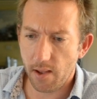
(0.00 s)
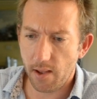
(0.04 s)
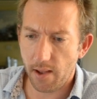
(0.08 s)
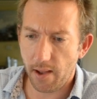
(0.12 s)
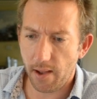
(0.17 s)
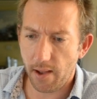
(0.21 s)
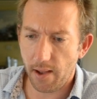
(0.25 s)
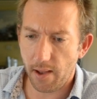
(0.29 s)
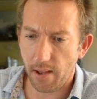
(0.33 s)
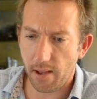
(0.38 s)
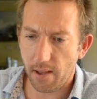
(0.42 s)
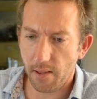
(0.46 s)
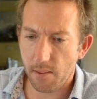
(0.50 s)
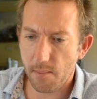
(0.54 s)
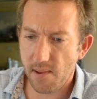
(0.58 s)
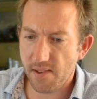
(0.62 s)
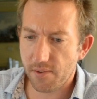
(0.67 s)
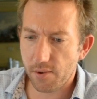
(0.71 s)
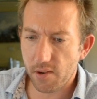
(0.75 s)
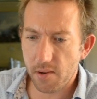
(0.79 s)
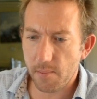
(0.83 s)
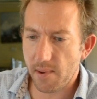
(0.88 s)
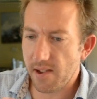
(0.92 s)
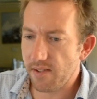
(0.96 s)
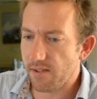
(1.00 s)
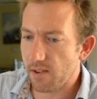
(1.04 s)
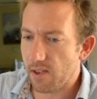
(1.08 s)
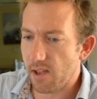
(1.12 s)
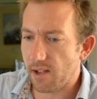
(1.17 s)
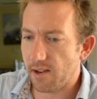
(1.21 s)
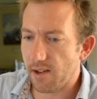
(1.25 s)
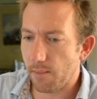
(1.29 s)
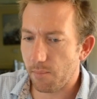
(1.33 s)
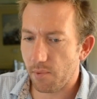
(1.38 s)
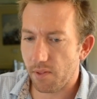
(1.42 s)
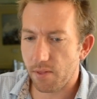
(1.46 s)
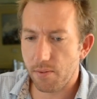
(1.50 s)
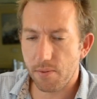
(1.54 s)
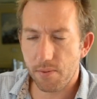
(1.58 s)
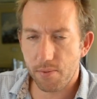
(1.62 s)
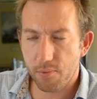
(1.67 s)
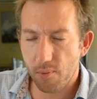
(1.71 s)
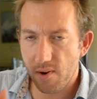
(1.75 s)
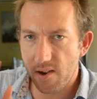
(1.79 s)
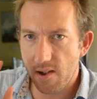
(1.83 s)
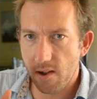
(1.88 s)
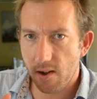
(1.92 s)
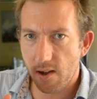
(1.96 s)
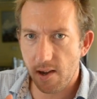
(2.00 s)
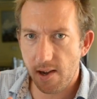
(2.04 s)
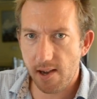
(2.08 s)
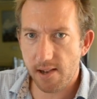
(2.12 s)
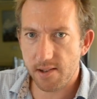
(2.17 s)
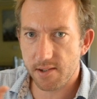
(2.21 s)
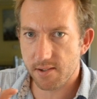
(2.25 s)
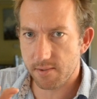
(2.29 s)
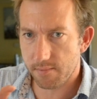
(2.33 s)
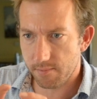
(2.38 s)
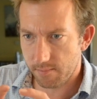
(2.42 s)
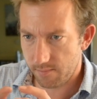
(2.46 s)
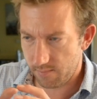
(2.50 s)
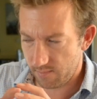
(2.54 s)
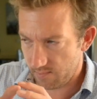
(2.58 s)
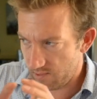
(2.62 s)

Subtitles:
of means that you end up with 3 eyes